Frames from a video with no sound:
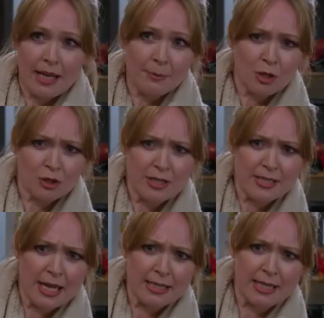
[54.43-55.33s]
And I'm not going to
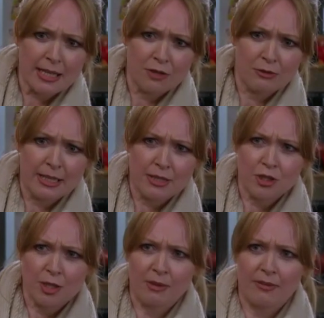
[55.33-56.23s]
start taking
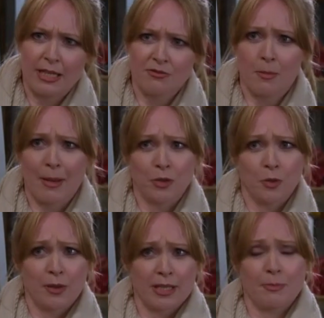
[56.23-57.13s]
relationship advice from a man
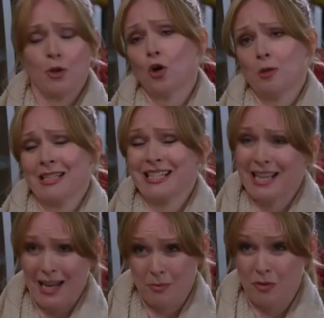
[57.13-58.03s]
who thinks monogamy is a
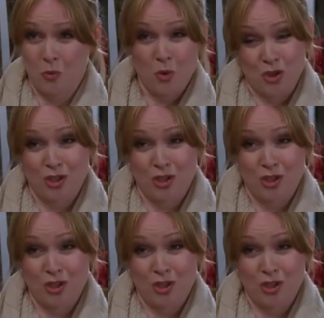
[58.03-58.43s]
type of